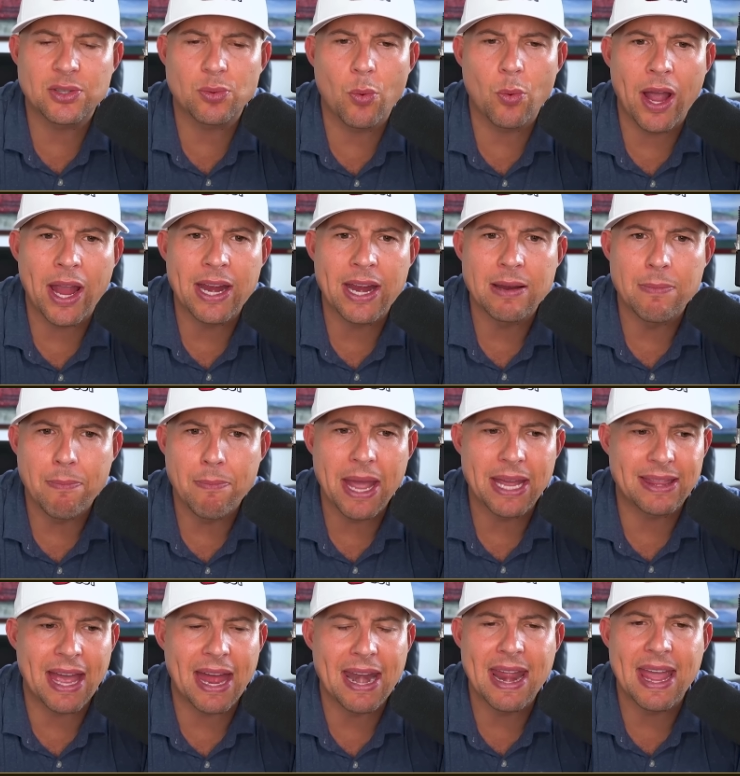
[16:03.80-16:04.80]
way to
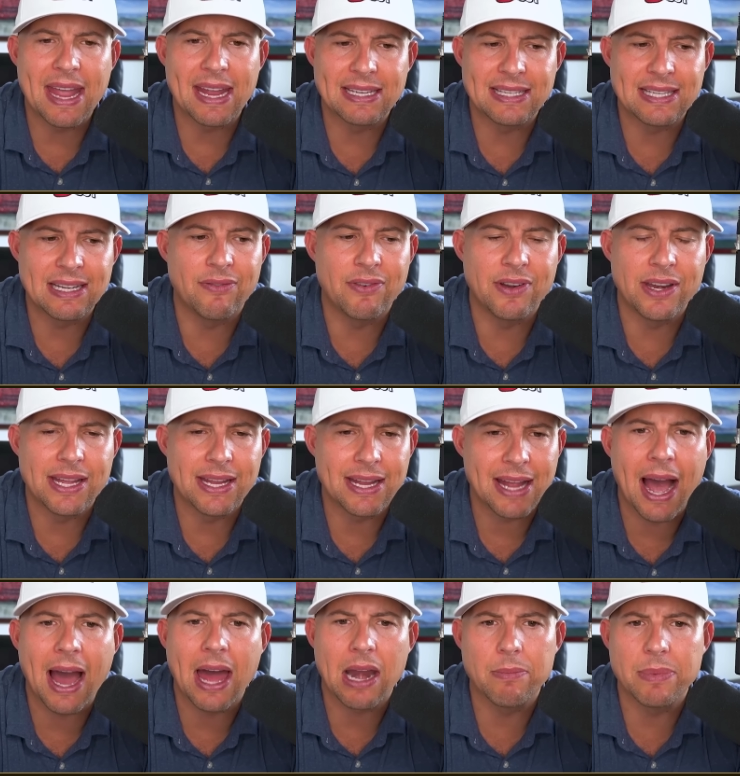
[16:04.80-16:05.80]
make that negativity
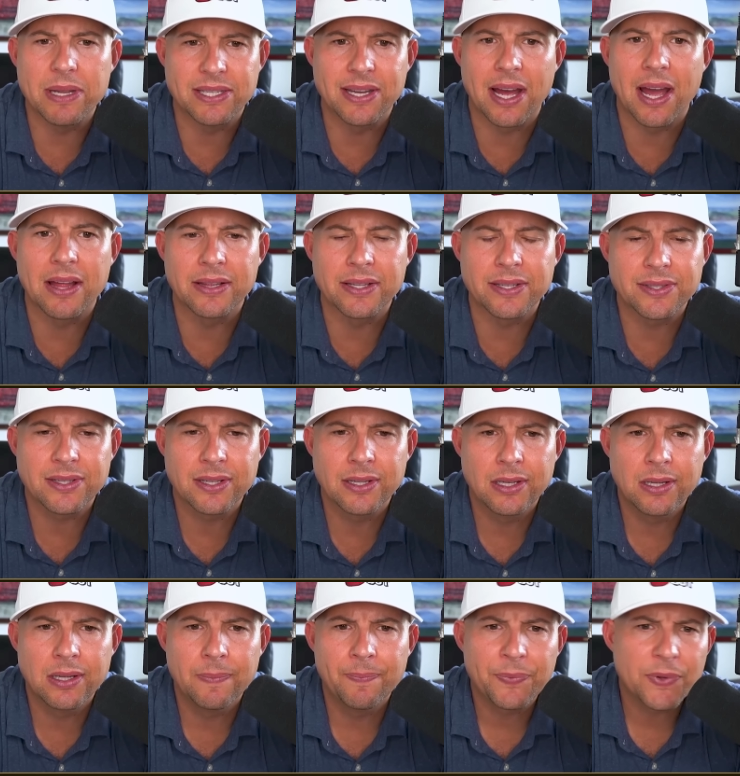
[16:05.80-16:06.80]
kind of be silenced?
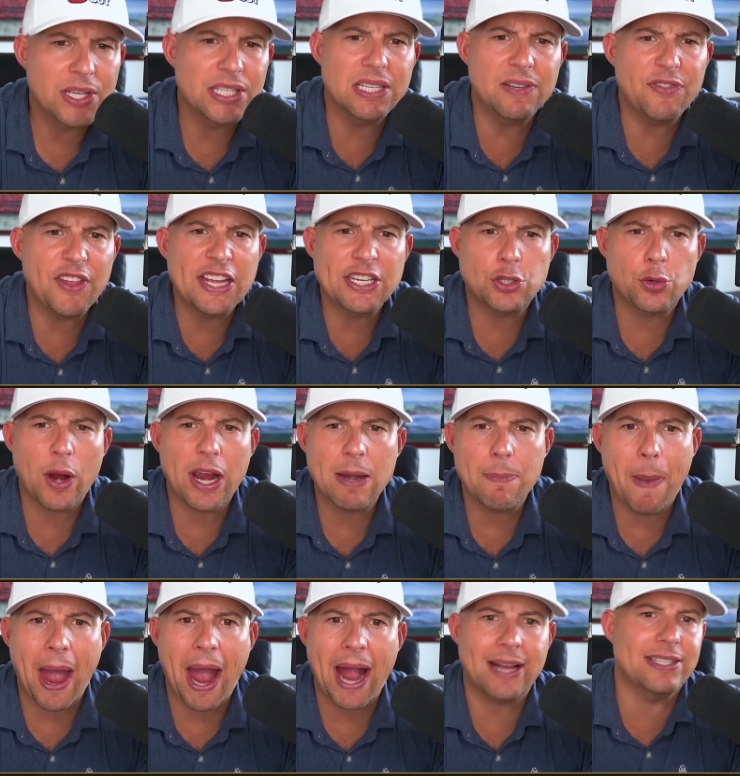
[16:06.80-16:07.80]
Because if they trade
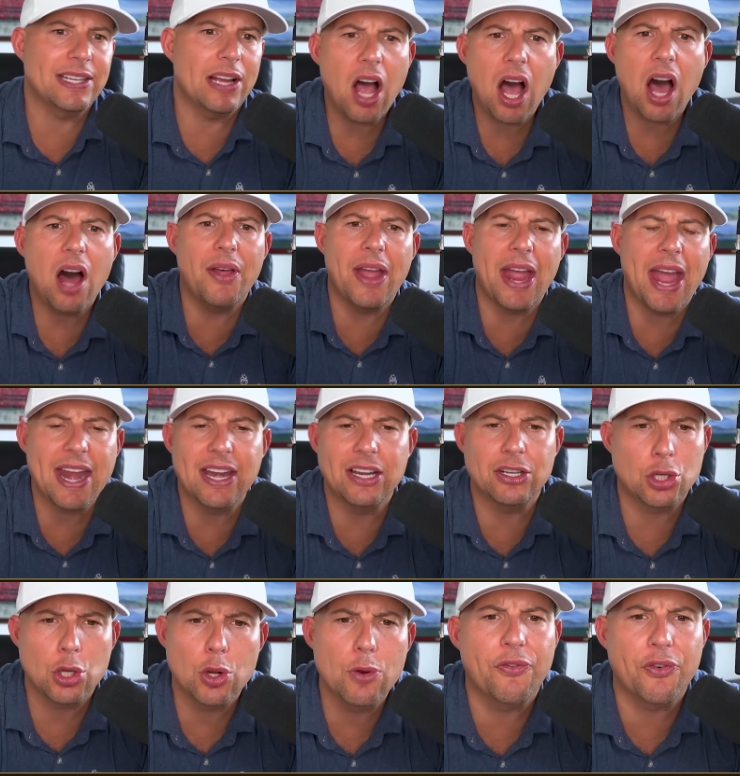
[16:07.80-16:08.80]
back, it's like, oh, they
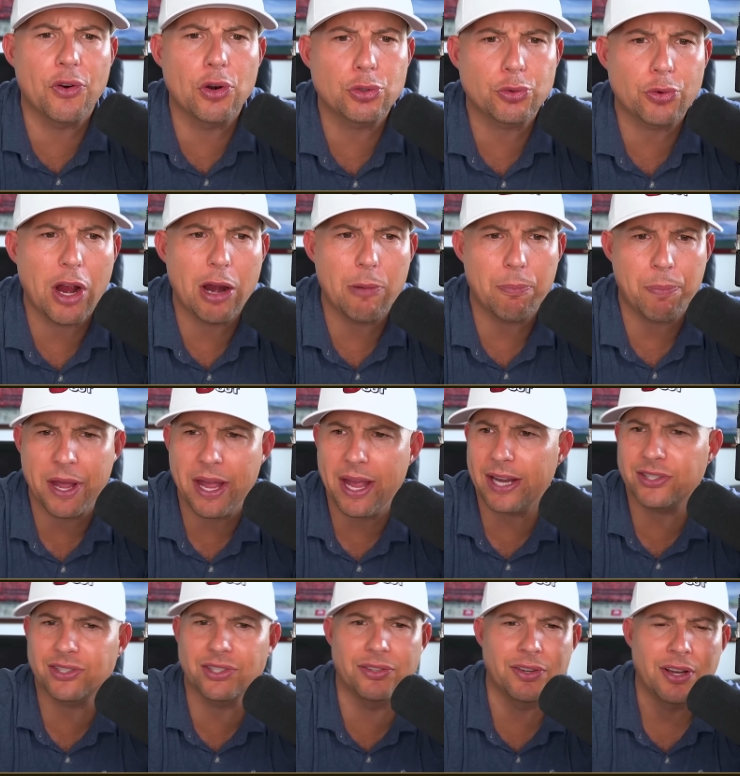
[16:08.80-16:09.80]
added two first round
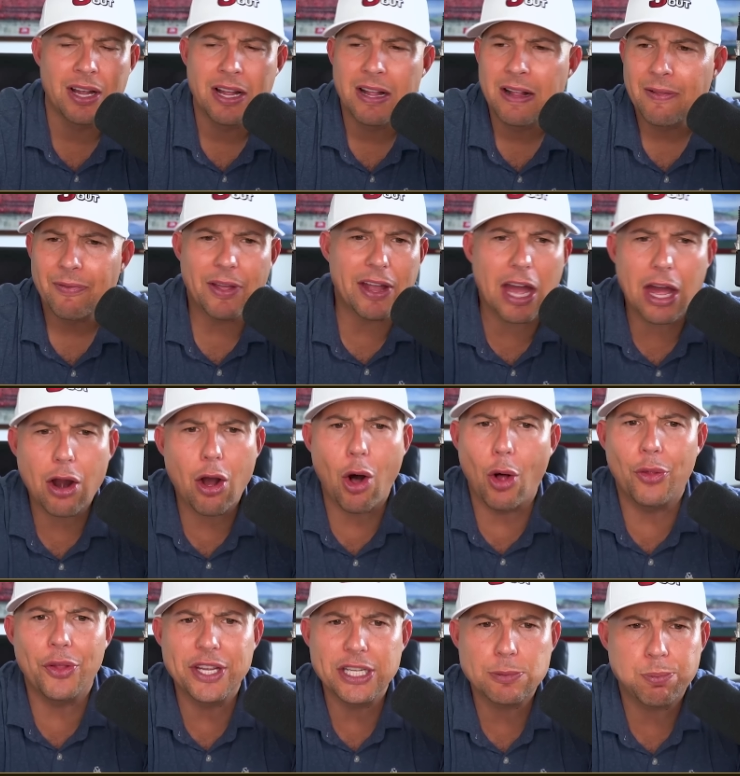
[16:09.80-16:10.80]
picks and they got all
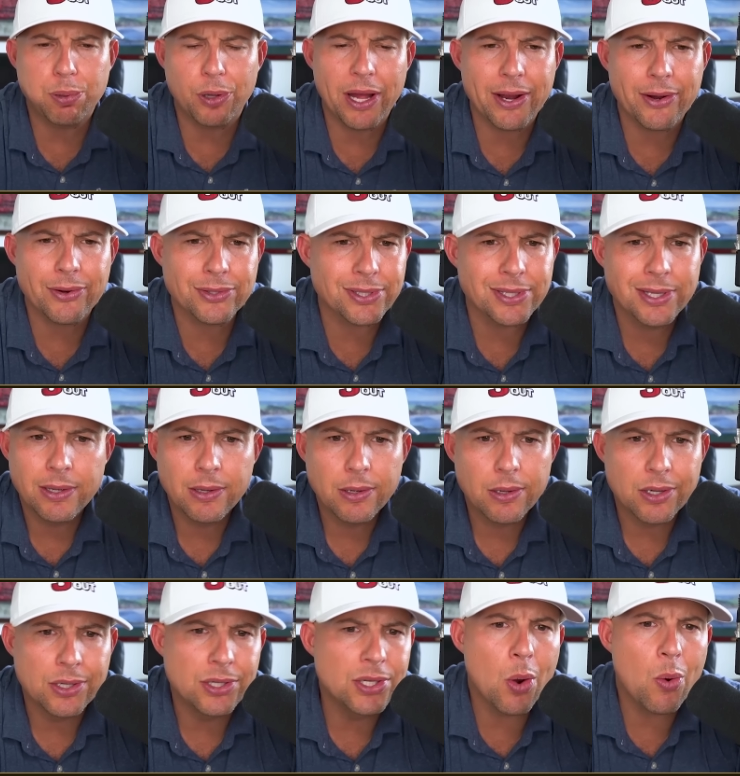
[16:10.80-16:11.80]
these players.
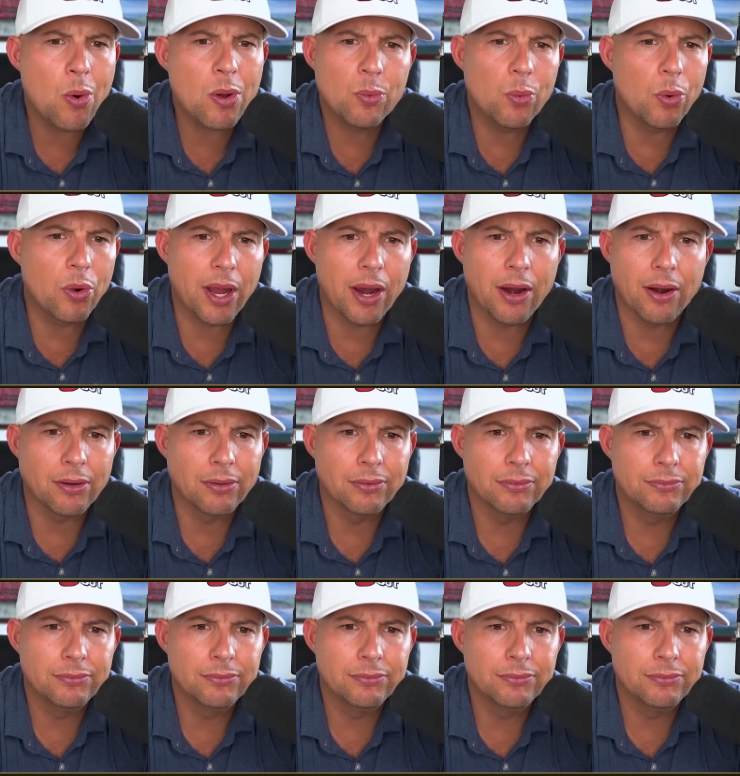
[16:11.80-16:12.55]
No one will care.